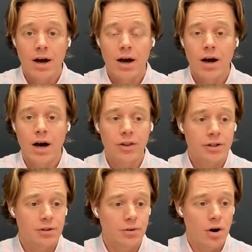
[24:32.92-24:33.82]
Uh, I'd
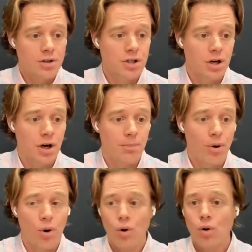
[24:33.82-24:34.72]
like to launch a, a
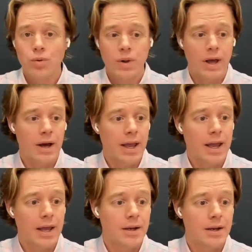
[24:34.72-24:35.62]
poll,
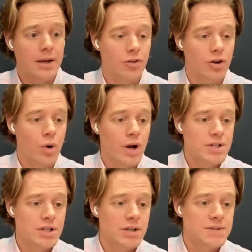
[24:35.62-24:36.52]
and the the
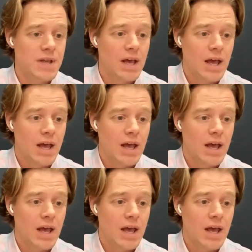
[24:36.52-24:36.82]
question is